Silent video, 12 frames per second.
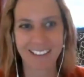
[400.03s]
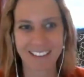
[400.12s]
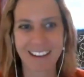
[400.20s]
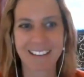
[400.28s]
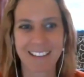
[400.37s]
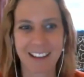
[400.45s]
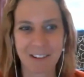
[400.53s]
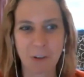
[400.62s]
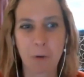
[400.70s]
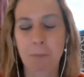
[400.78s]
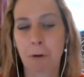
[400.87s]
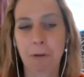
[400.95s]

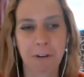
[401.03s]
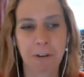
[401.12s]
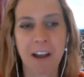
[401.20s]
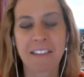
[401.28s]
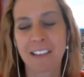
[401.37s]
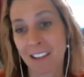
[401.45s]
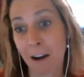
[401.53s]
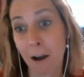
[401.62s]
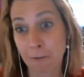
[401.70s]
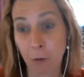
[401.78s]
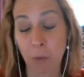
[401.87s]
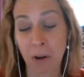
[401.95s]
That both are
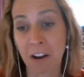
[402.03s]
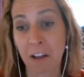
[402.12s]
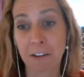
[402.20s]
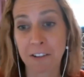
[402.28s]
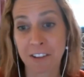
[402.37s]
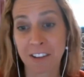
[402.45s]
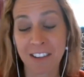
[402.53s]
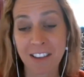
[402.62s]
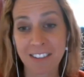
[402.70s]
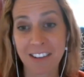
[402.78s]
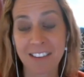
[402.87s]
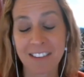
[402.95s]
necessary for one another's
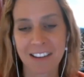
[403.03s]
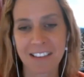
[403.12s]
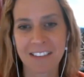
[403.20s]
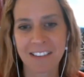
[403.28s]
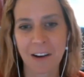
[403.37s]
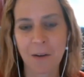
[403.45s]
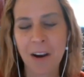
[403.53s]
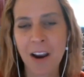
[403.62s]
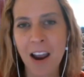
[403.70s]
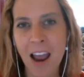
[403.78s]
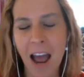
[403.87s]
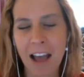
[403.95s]
existence. And so
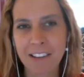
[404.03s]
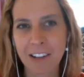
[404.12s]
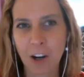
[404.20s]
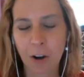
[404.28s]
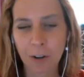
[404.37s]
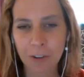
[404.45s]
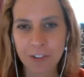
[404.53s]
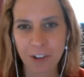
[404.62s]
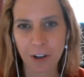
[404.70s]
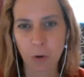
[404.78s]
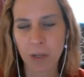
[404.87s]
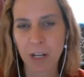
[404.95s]
as a
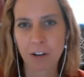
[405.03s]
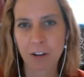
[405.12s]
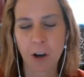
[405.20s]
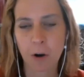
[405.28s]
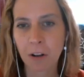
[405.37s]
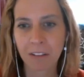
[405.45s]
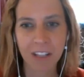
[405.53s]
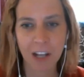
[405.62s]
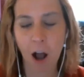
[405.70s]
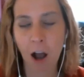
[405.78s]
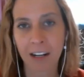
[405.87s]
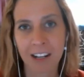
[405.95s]
culture, we are totally
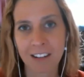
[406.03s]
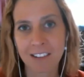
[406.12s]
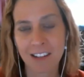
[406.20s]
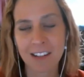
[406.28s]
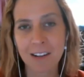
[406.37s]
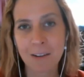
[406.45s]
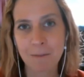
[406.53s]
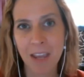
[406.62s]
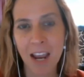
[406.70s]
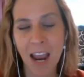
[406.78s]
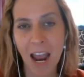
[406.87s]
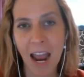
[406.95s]
yang addicted.
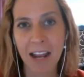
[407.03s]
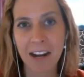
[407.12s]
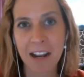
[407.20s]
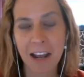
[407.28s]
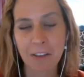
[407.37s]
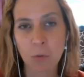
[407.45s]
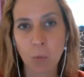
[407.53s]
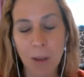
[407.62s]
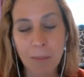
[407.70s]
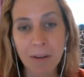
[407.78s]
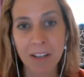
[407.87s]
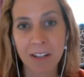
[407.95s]
And as
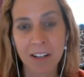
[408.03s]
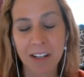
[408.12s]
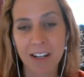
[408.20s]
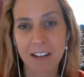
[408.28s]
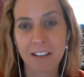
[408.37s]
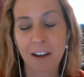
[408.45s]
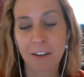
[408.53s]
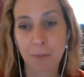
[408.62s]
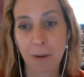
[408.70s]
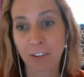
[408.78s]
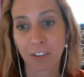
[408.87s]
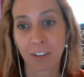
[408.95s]
women,
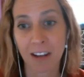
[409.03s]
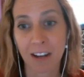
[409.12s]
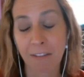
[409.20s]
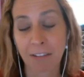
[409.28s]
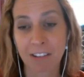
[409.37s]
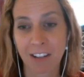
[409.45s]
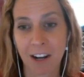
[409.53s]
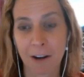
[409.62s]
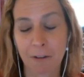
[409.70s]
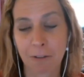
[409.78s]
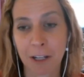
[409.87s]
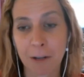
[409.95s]
especially having to
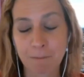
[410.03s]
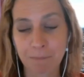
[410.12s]
kind of like